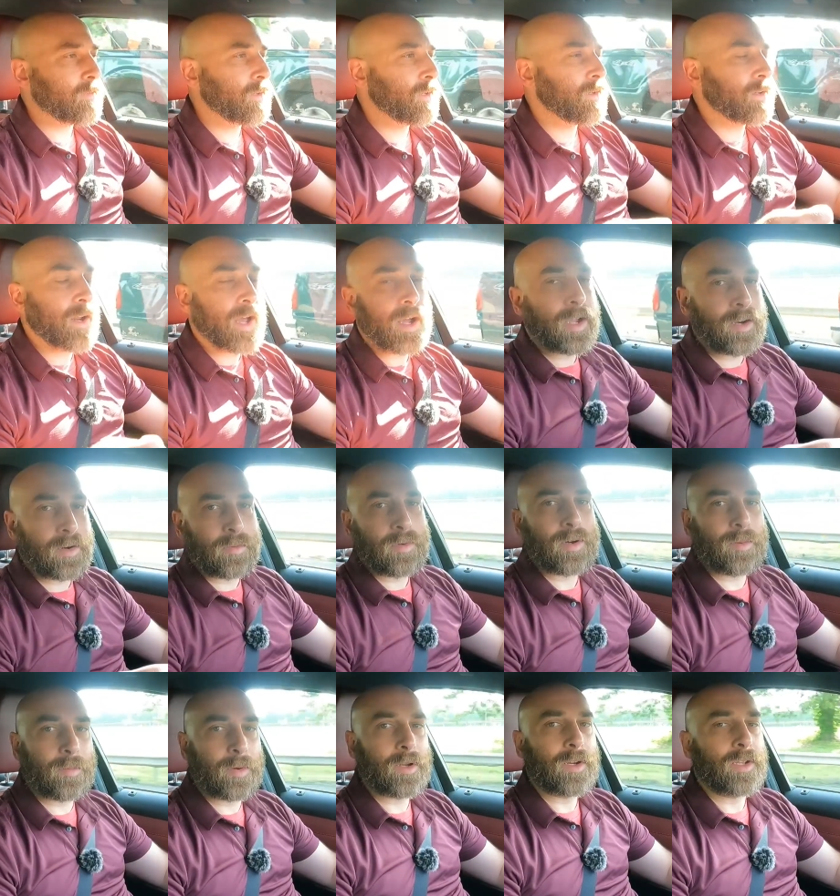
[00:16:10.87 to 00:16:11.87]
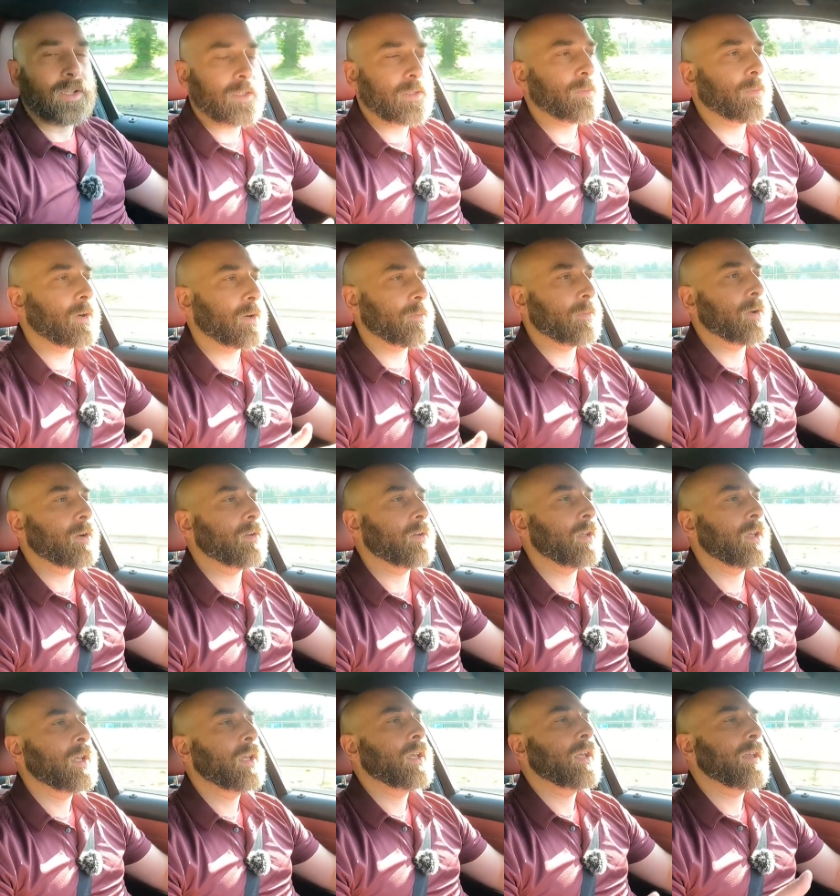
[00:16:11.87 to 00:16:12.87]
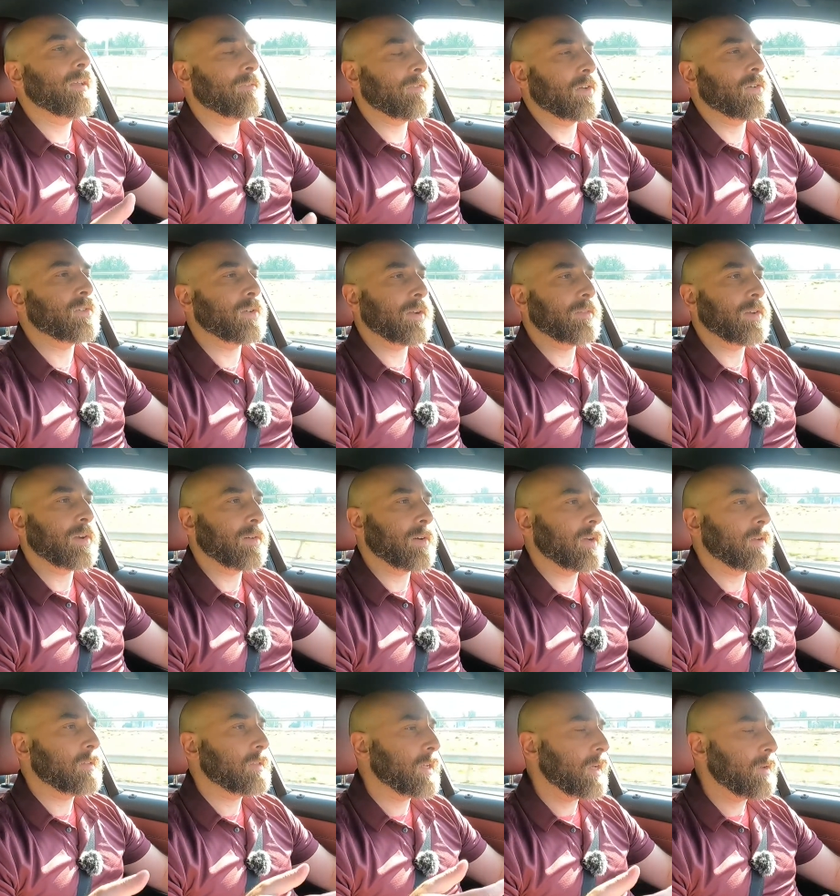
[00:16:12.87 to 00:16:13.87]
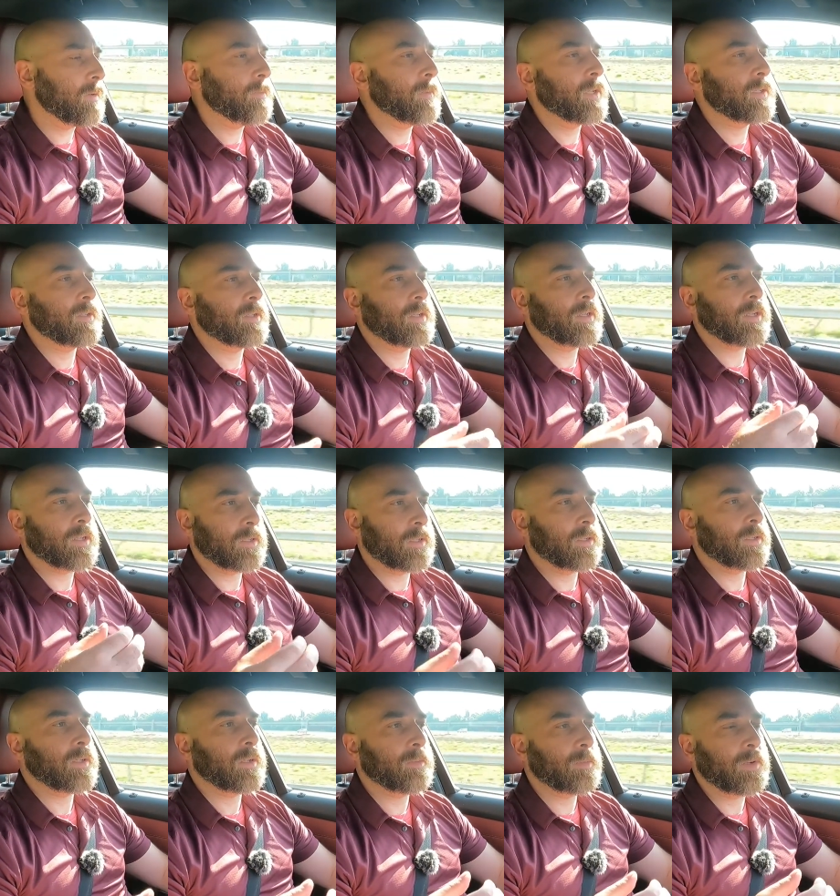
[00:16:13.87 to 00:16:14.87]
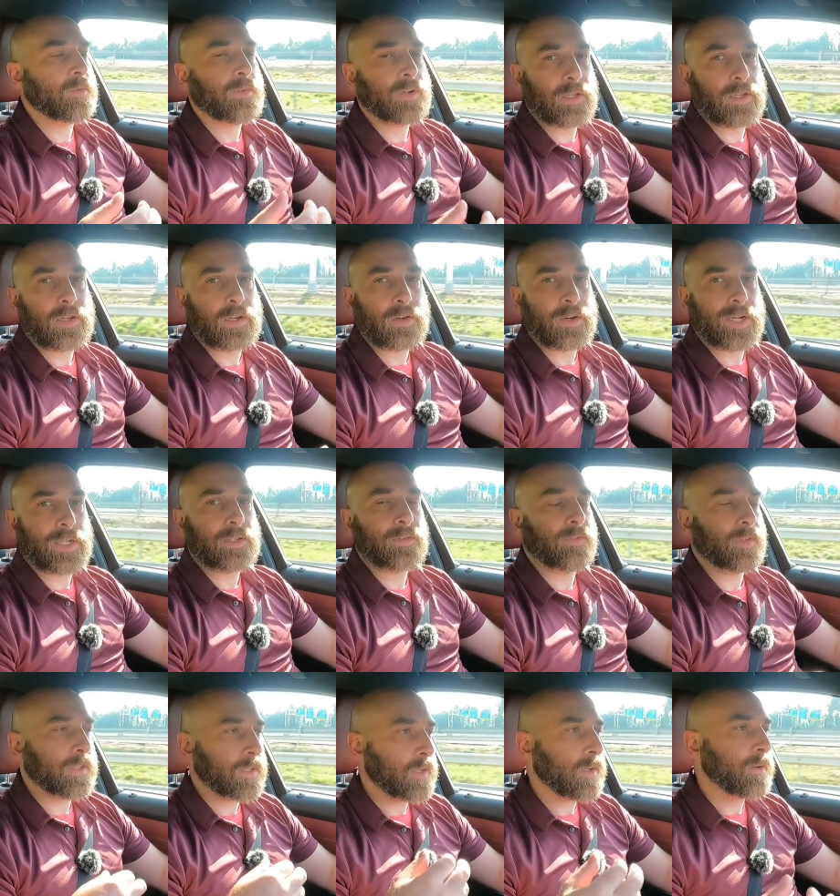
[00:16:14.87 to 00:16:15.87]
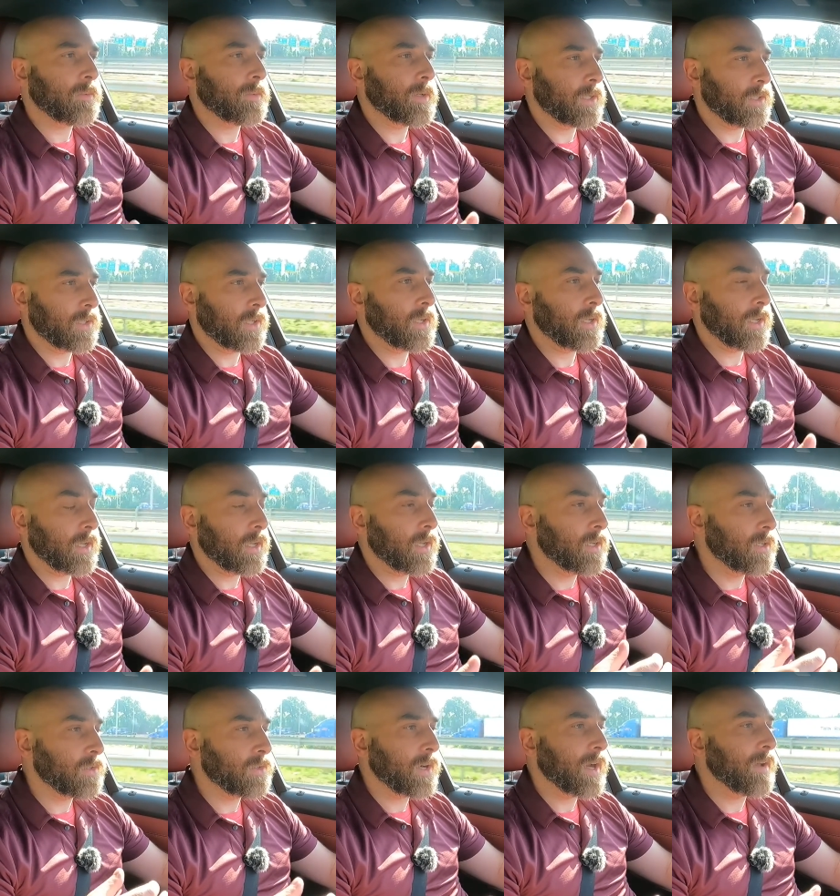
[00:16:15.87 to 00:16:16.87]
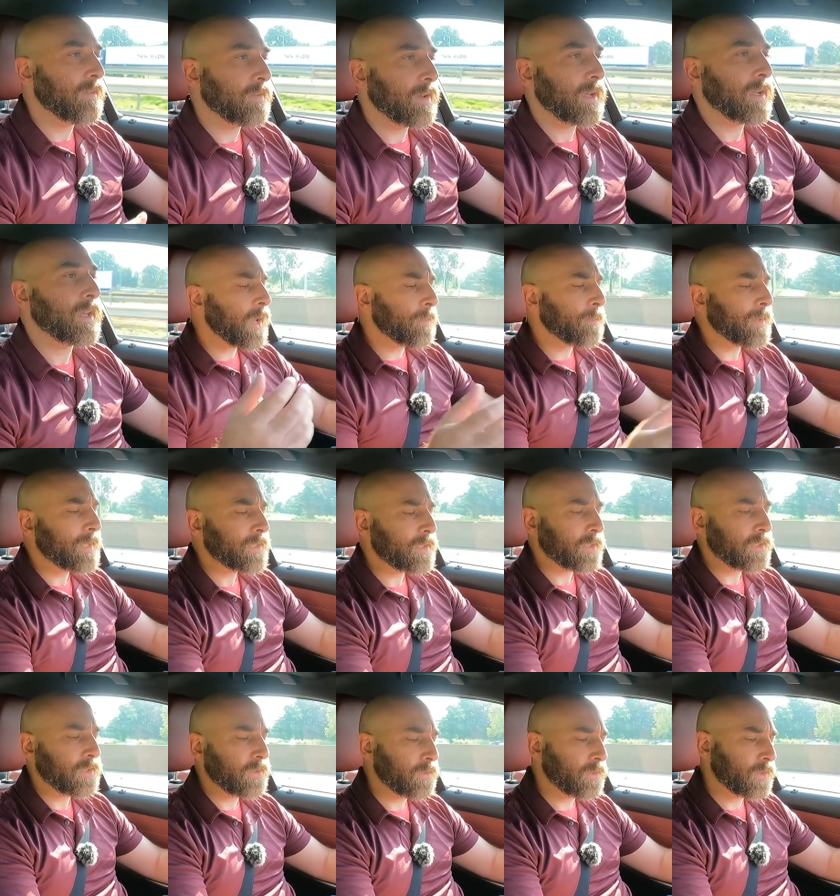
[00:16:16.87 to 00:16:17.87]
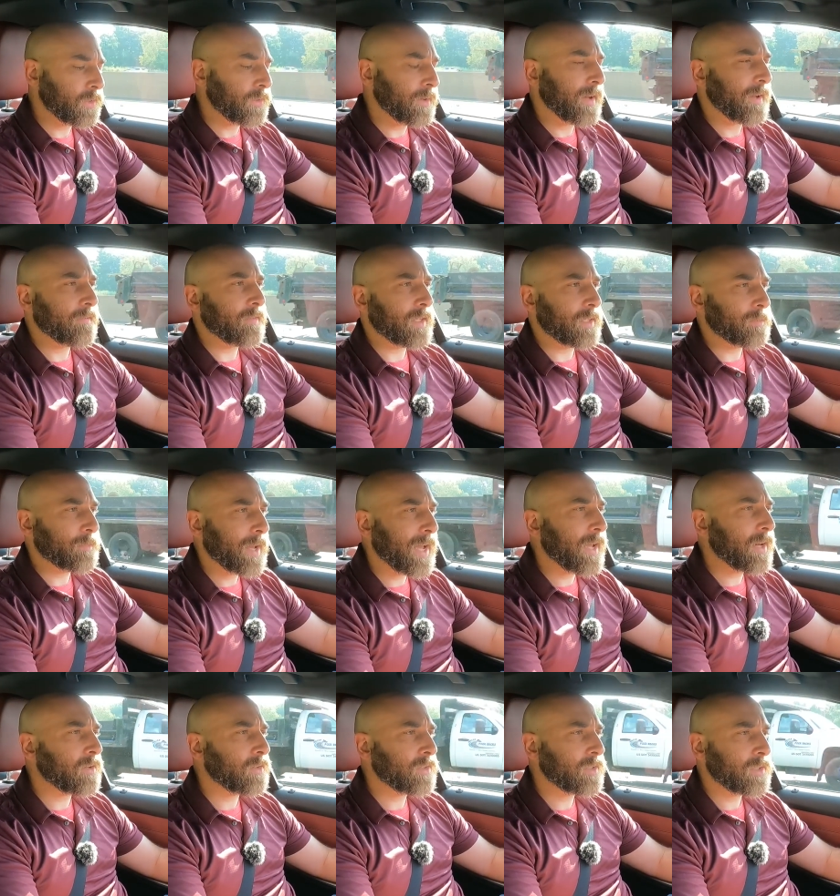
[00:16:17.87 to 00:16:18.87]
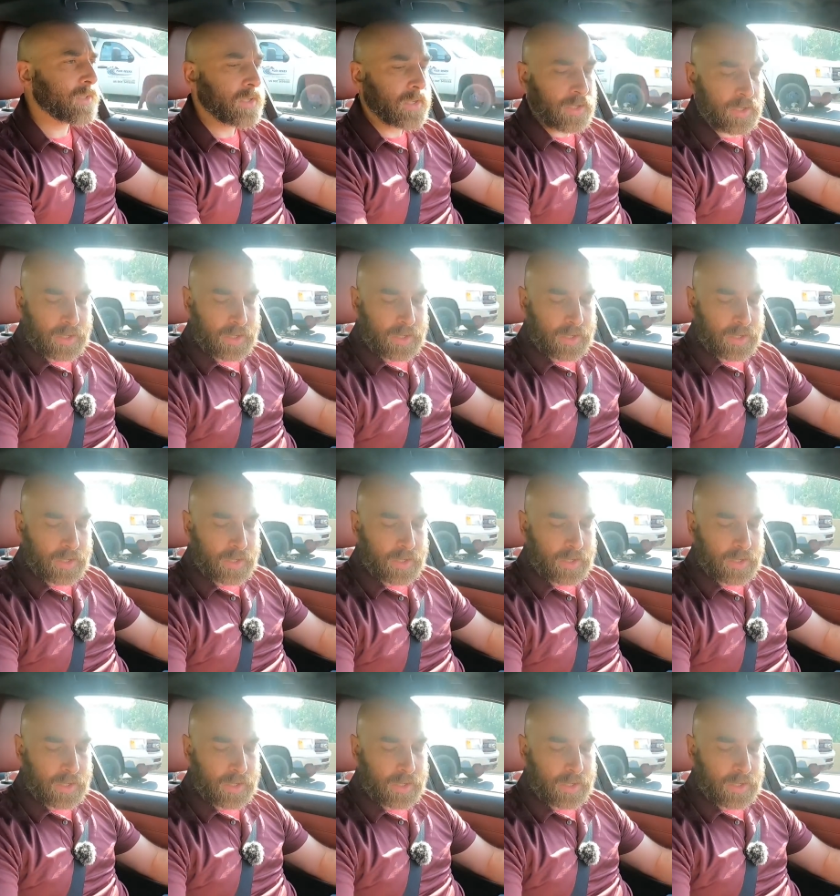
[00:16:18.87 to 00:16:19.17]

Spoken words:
You're not going to want to put it in sport mode if you're driving around town, basically, because it's going to be really aggressive. It's going to be jerky in traffic. I mentioned you do have these paddles.